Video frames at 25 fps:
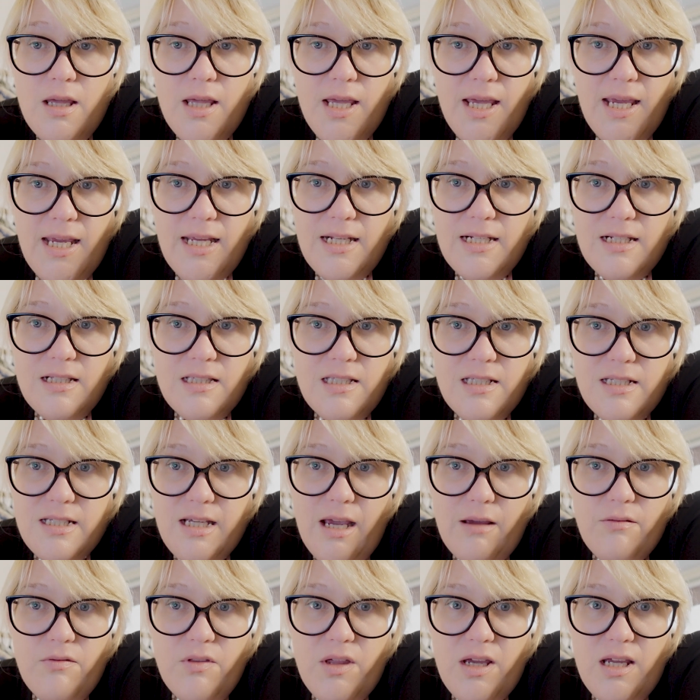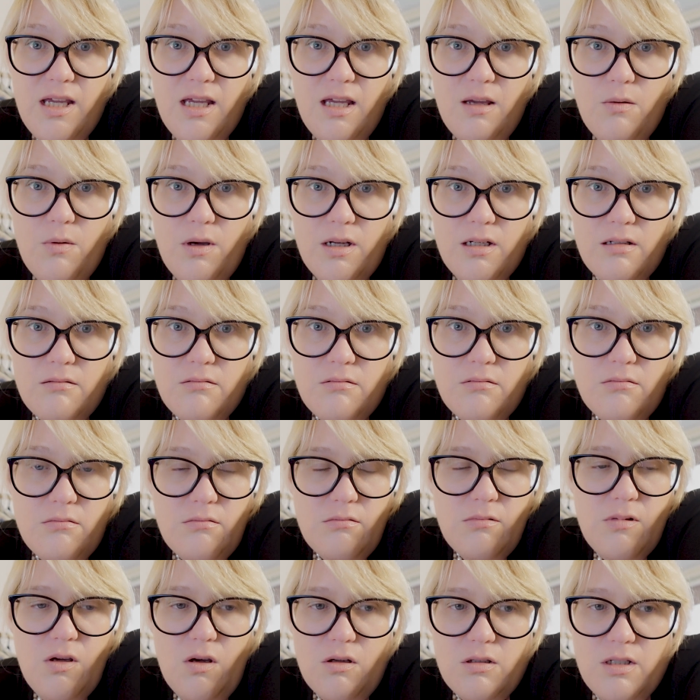He did the same thing. He went,
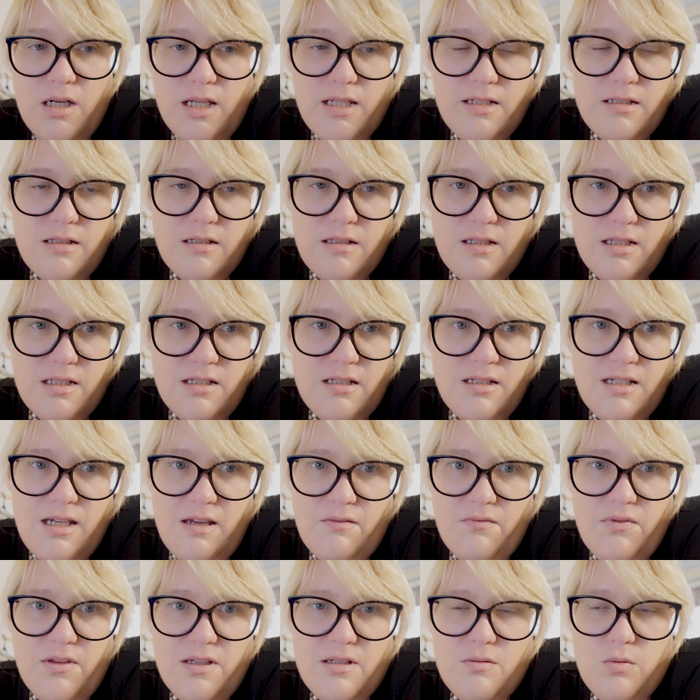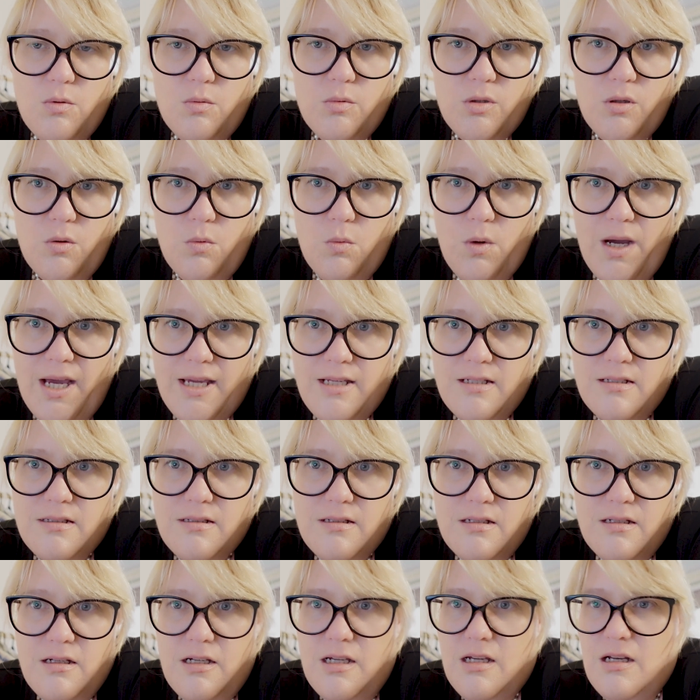God, let's give this woman a
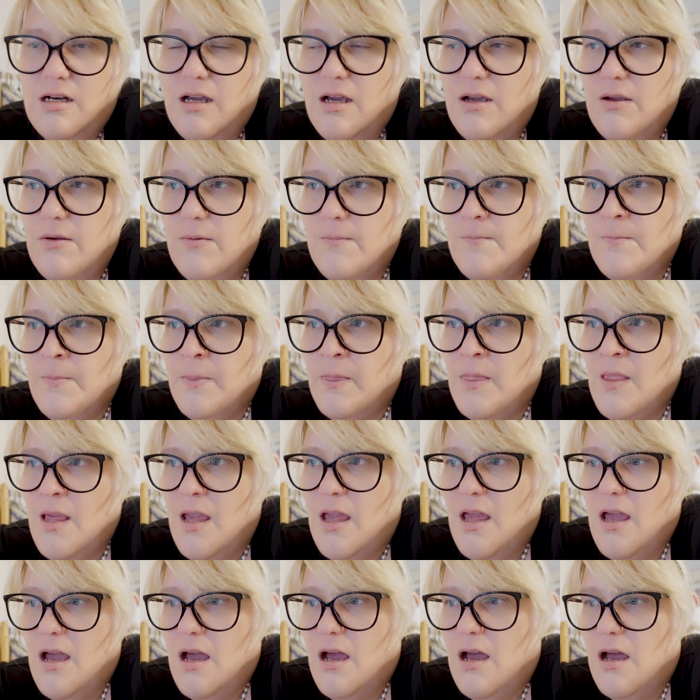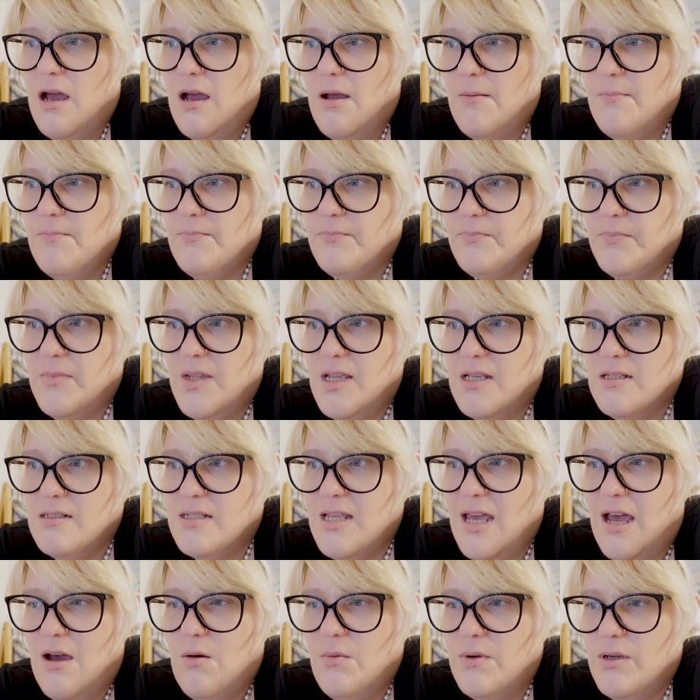waist, you know? It's
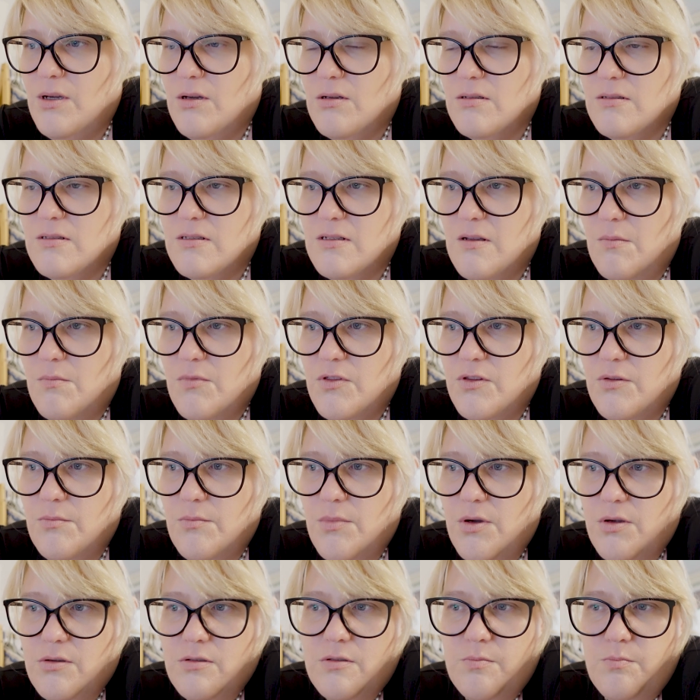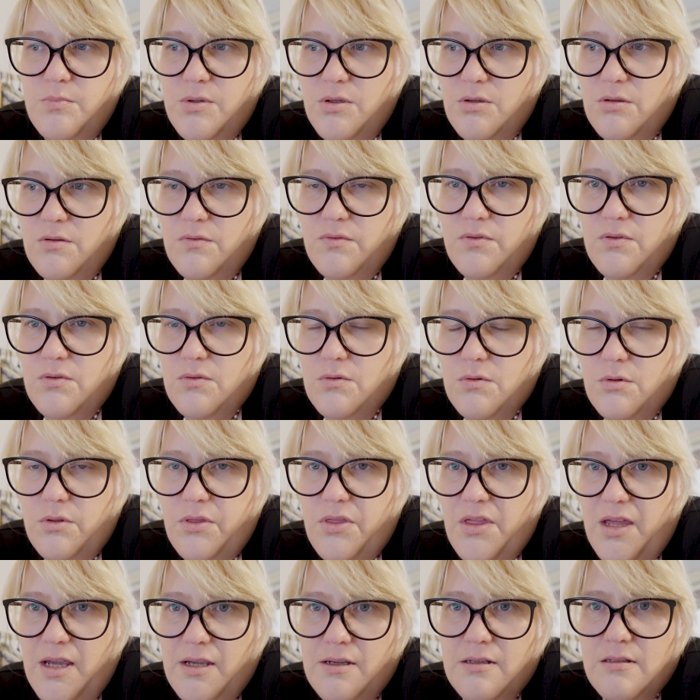how we got some of the most beautiful
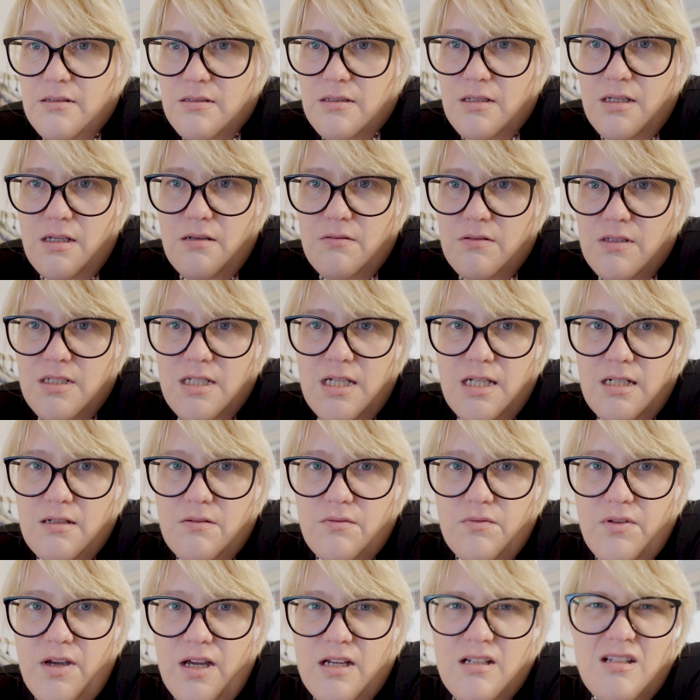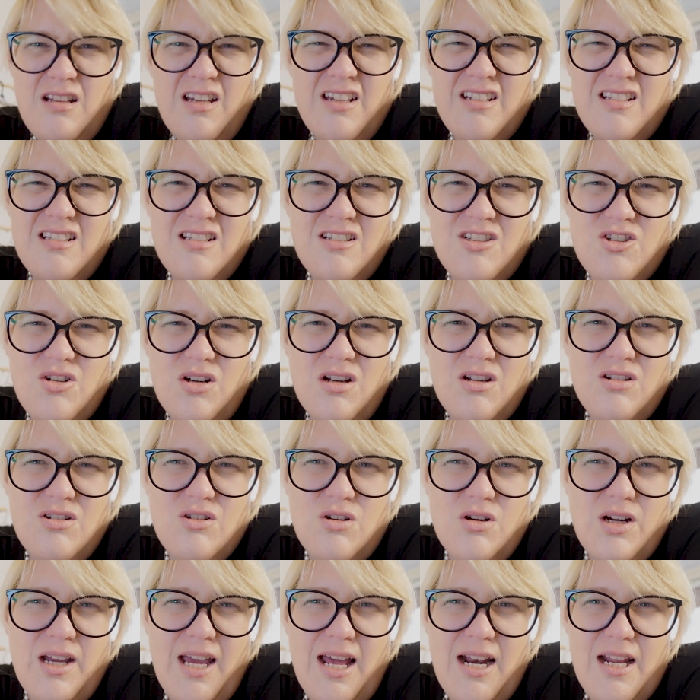things that you've seen in fashion, like
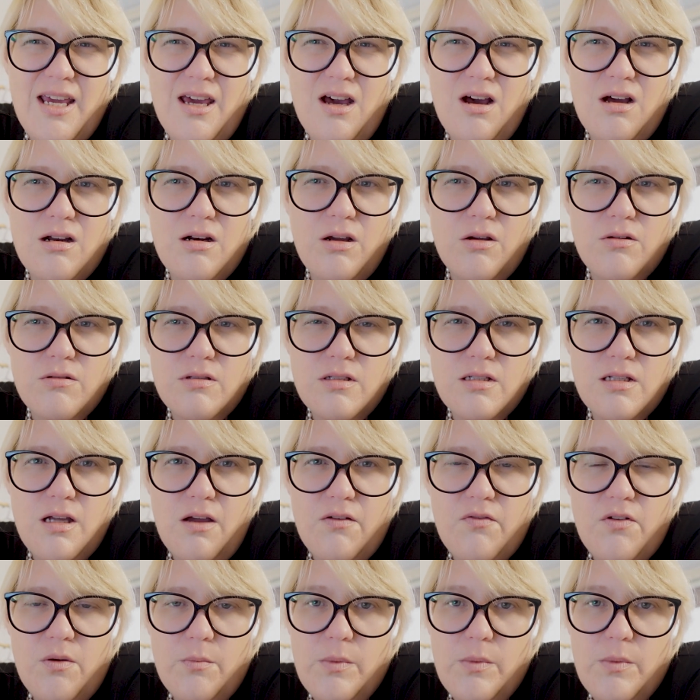John Galliano's stuff.